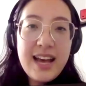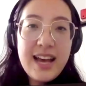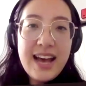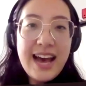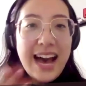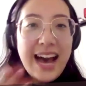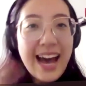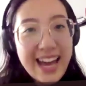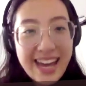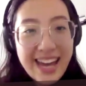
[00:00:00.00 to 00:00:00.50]

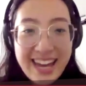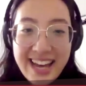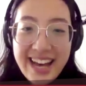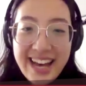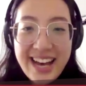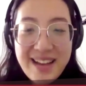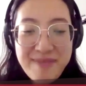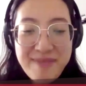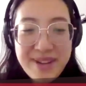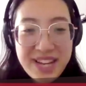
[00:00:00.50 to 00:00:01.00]
Hi,
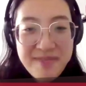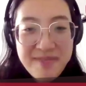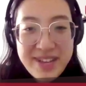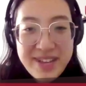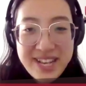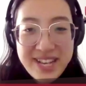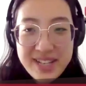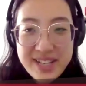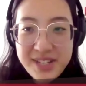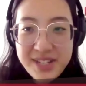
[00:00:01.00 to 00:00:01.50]
uh, my name
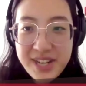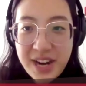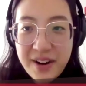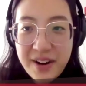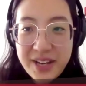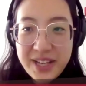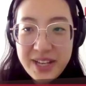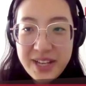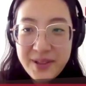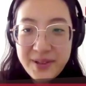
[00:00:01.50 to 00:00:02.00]
is
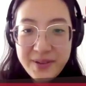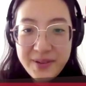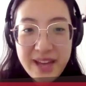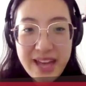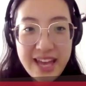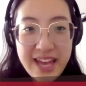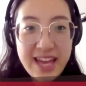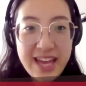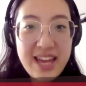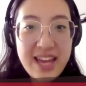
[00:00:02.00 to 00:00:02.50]
Cherie Hu,
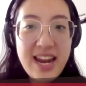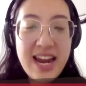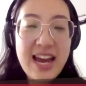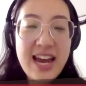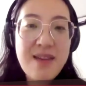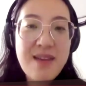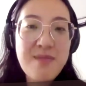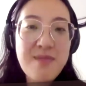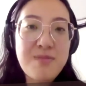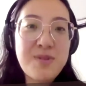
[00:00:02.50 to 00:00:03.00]
and I
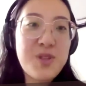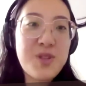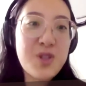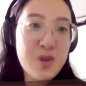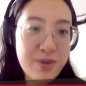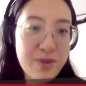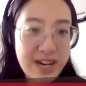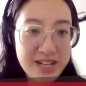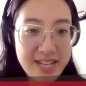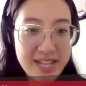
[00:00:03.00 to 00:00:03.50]
am
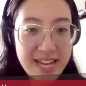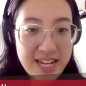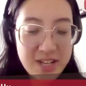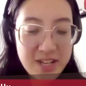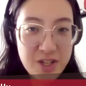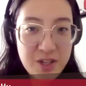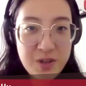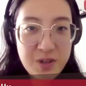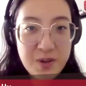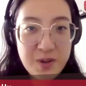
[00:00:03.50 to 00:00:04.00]
super
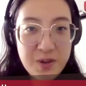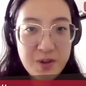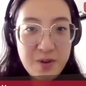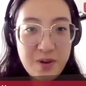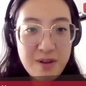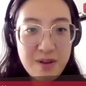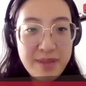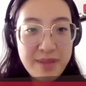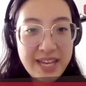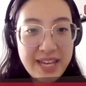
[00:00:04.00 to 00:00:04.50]
excited
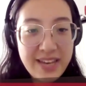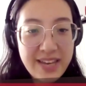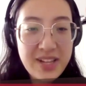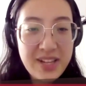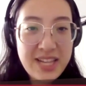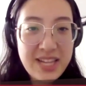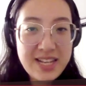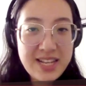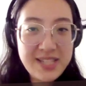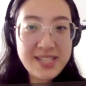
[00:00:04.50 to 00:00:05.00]
to be
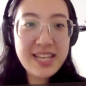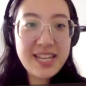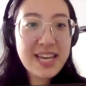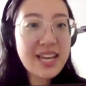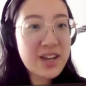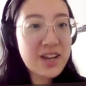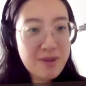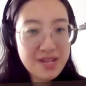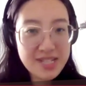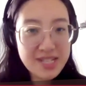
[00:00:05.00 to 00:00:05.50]
giving this
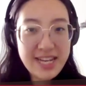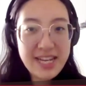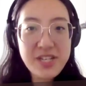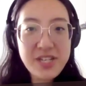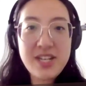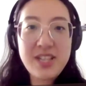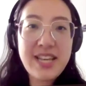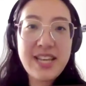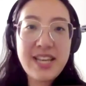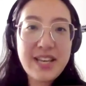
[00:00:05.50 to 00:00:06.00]
keynote
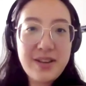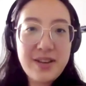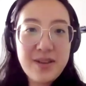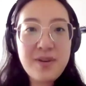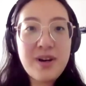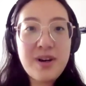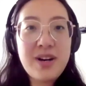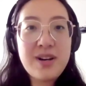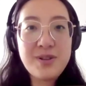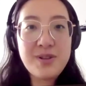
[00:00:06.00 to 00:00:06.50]
presentation.
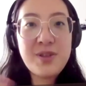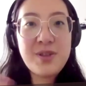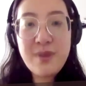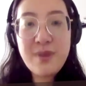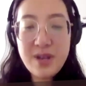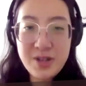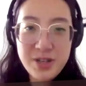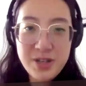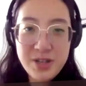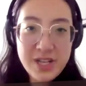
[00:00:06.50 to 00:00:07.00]
Thank you
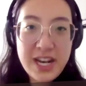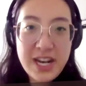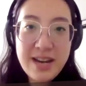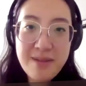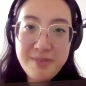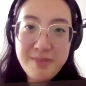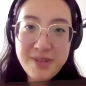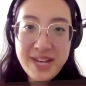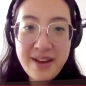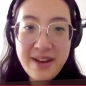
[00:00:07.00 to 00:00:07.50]
all so
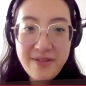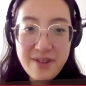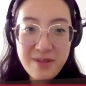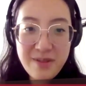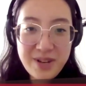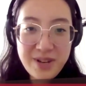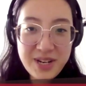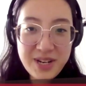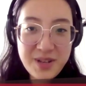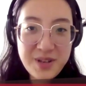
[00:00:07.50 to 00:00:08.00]
much um, to
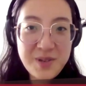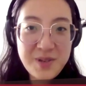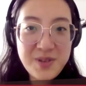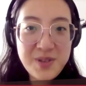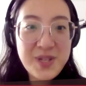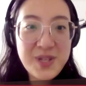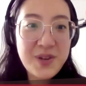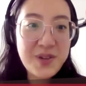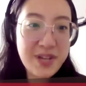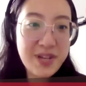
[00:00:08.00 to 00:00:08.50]
everyone
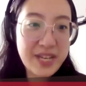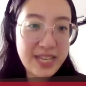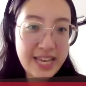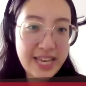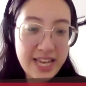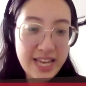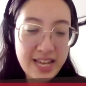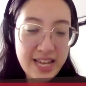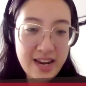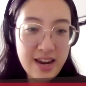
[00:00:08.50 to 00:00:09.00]
who's tuning
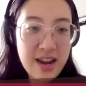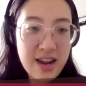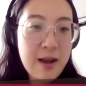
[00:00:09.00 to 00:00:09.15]
in.